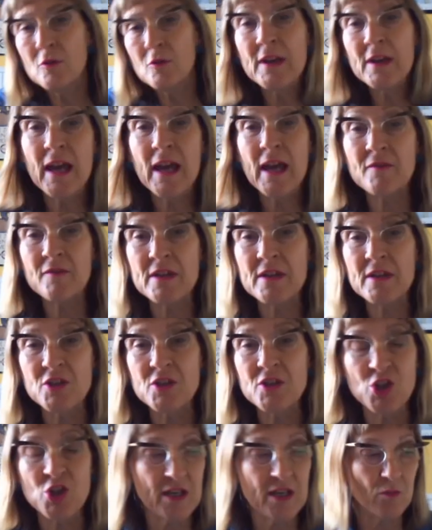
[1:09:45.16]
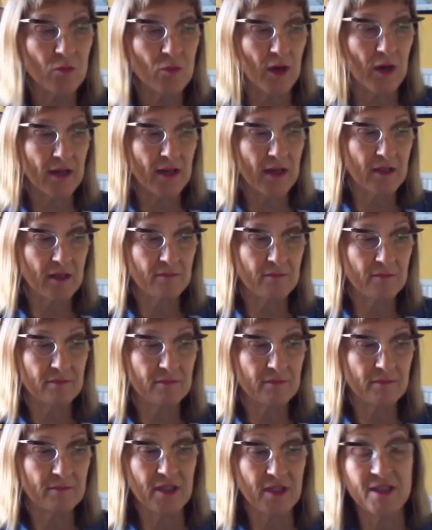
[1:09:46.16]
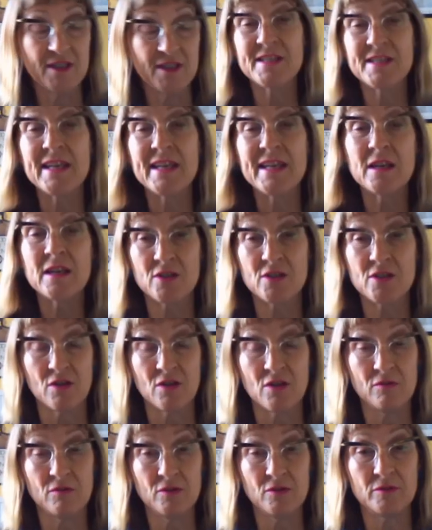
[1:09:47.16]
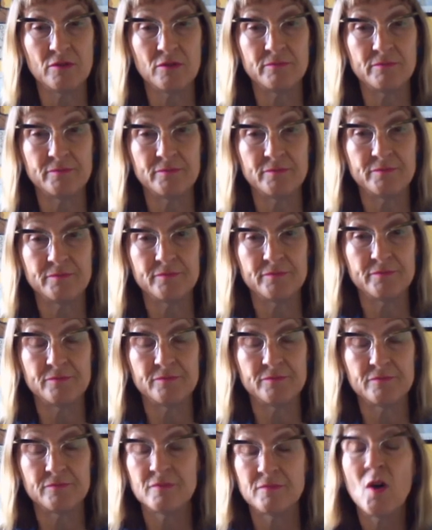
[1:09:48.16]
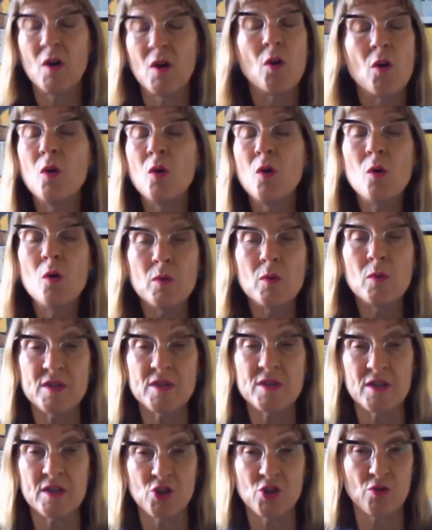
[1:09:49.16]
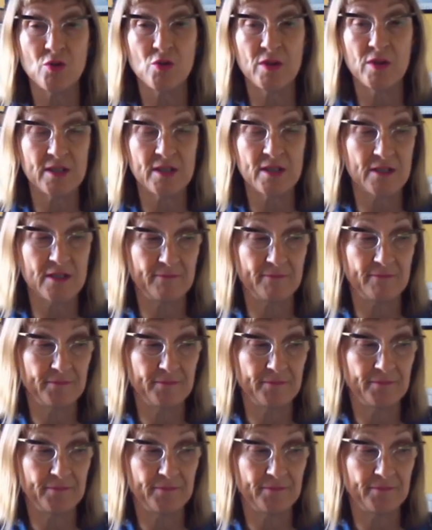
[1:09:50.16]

Lovely having a chin wag and a sing song. Always enjoy it.